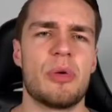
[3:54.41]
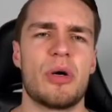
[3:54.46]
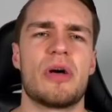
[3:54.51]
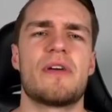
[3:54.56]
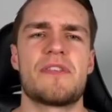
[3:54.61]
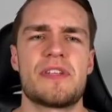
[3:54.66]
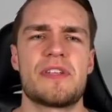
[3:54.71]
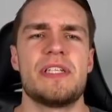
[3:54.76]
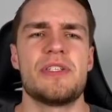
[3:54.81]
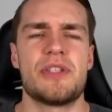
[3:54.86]
But
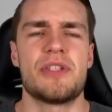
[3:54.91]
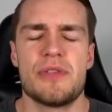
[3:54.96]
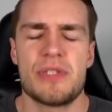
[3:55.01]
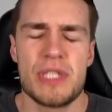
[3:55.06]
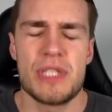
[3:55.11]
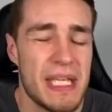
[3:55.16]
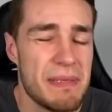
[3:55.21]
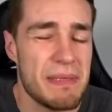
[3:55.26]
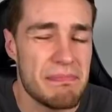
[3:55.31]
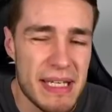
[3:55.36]
obviously due
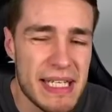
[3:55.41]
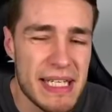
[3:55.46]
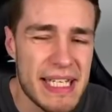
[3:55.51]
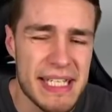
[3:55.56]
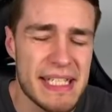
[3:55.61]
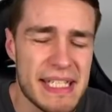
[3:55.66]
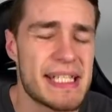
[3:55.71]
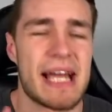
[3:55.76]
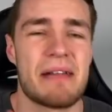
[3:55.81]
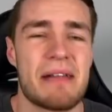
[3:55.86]
to the
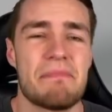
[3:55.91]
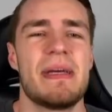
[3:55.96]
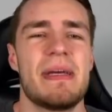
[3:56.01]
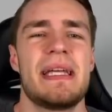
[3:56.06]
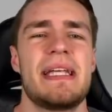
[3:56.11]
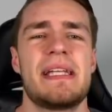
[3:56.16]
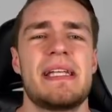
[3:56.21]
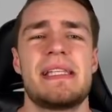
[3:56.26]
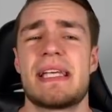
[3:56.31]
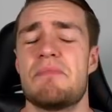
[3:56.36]
millions and
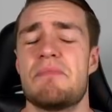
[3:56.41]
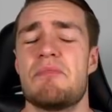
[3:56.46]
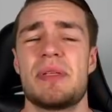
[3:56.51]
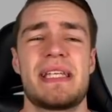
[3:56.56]
millions and